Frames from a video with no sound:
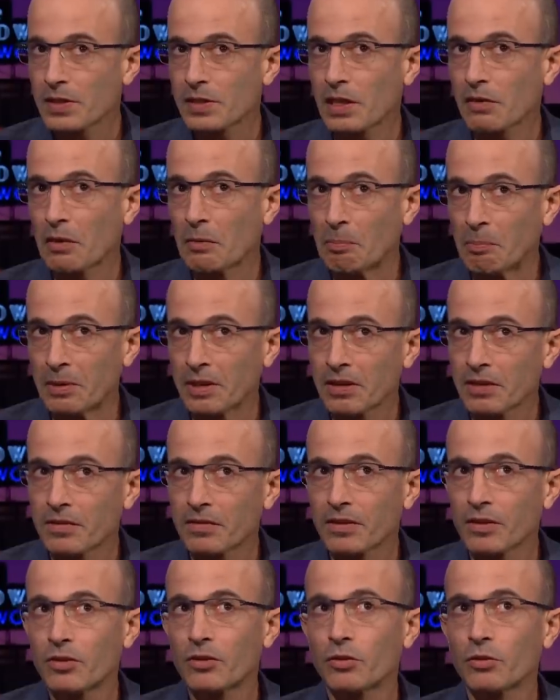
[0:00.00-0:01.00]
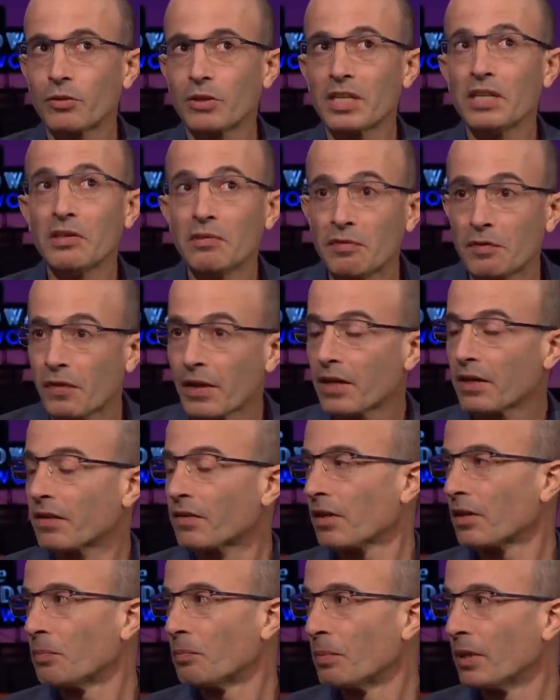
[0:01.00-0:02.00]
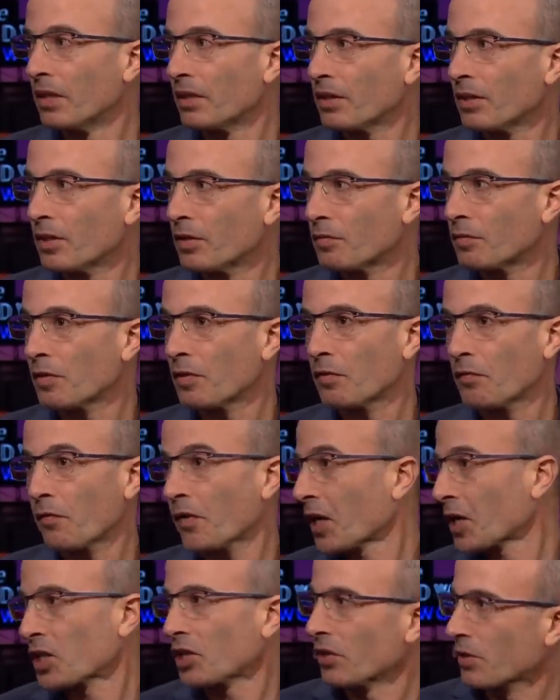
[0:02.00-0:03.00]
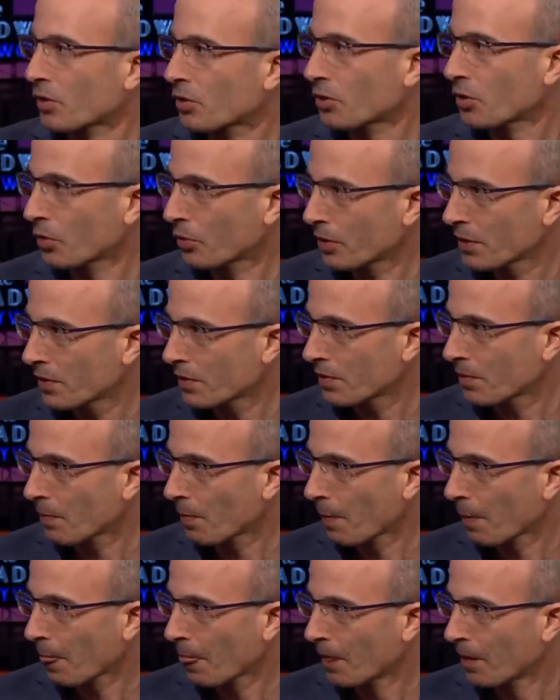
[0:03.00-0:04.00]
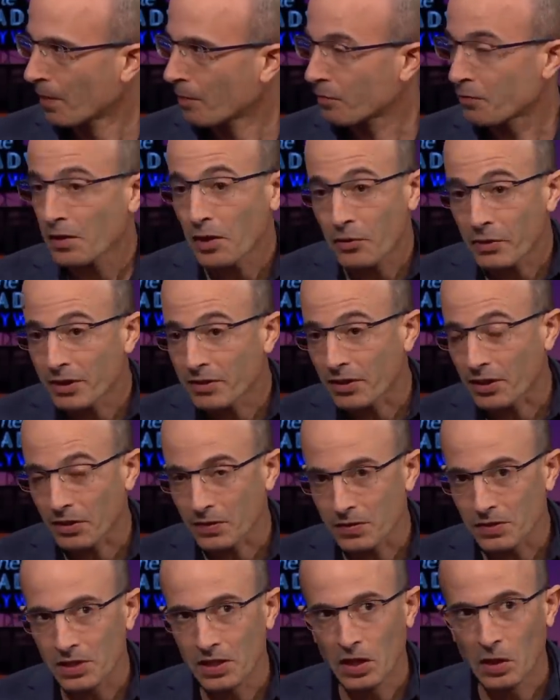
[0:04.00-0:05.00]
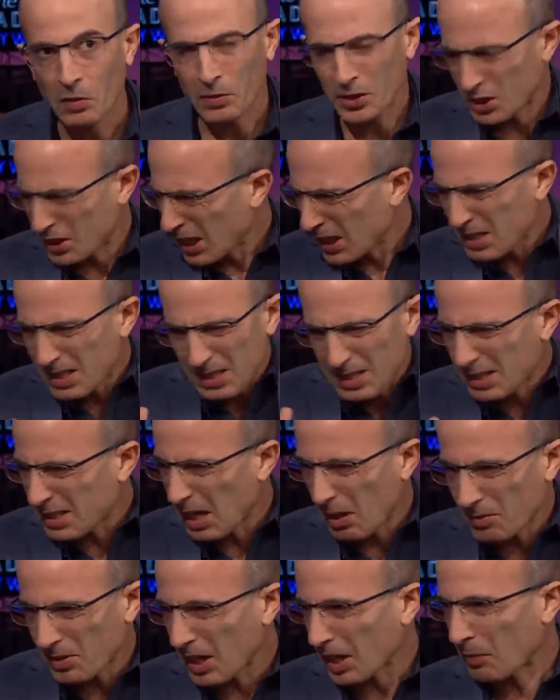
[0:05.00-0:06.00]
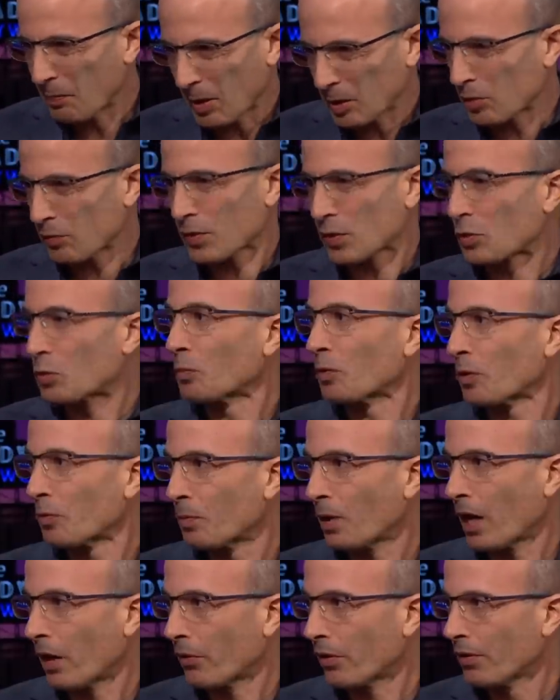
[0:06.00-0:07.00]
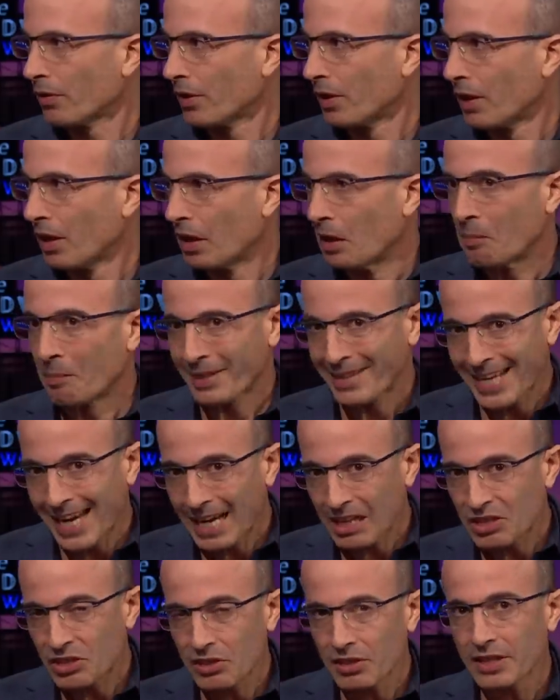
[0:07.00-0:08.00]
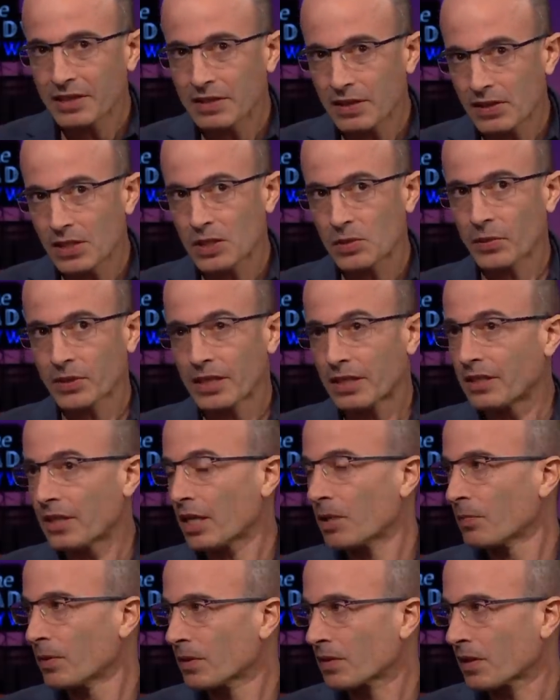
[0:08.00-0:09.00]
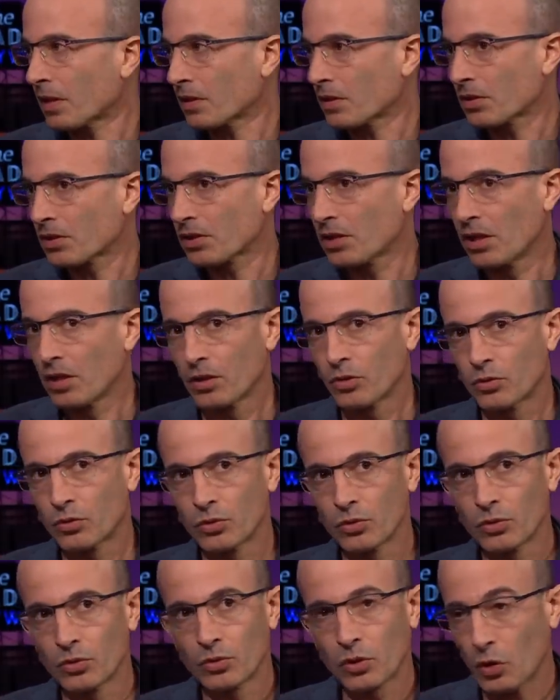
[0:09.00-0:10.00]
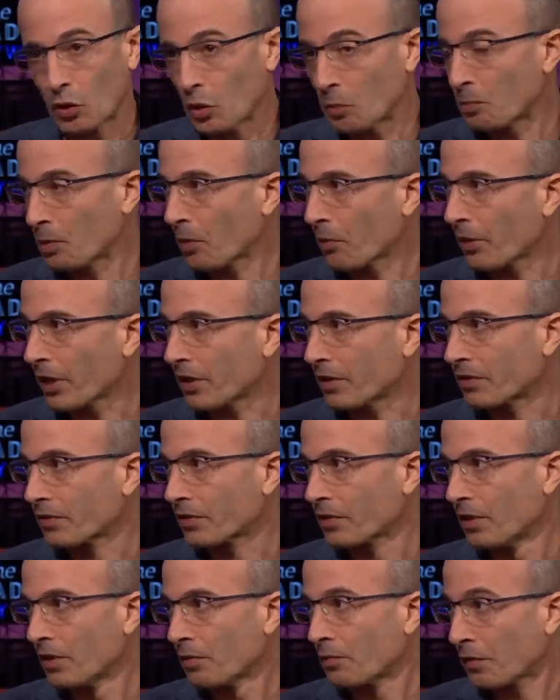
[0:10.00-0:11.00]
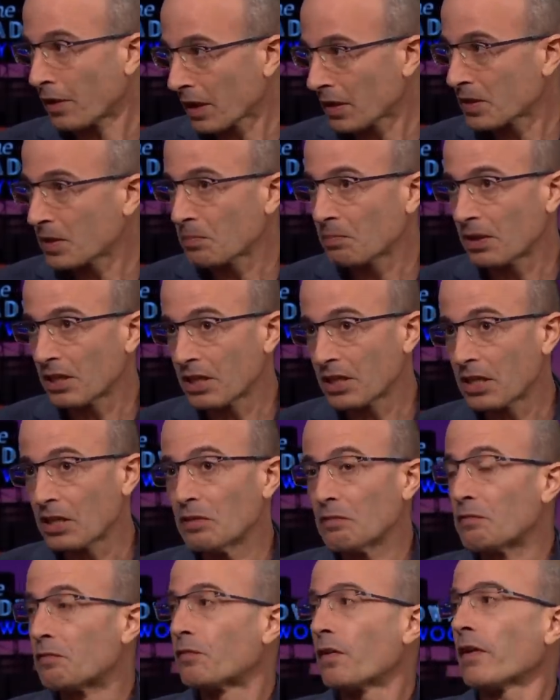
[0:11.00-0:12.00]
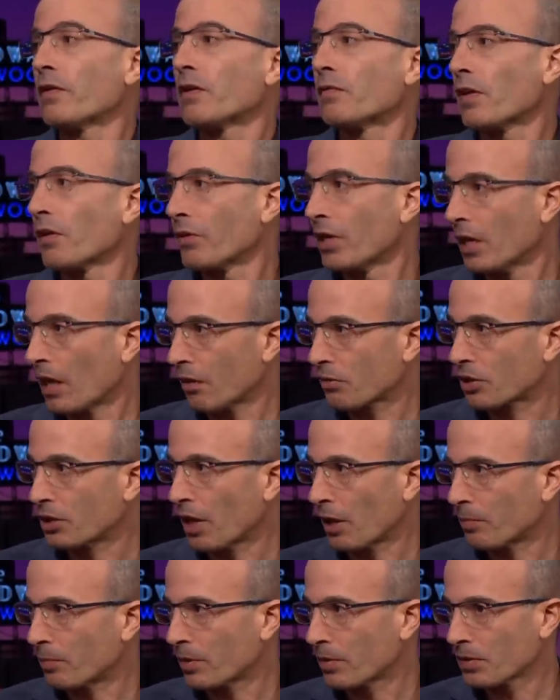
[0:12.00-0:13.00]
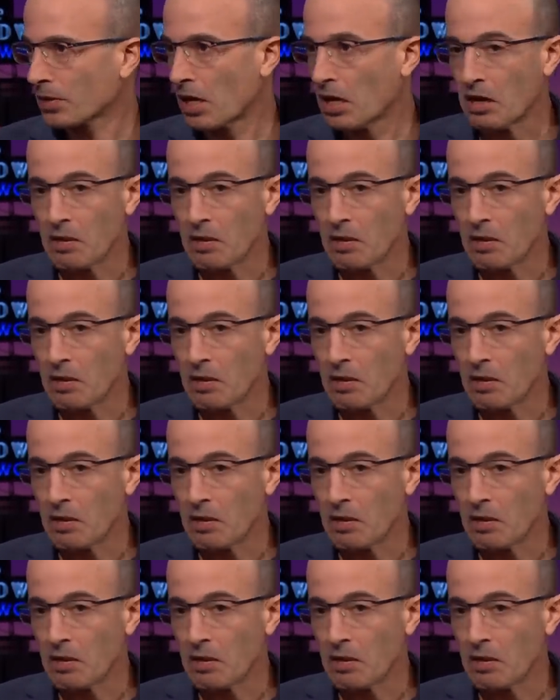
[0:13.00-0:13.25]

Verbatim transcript: is our ability to invent and believe fictional stories, fairy tales, which doesn't sound like much of a superpower, but actually this is what enables us to cooperate flexibly in very, very large numbers.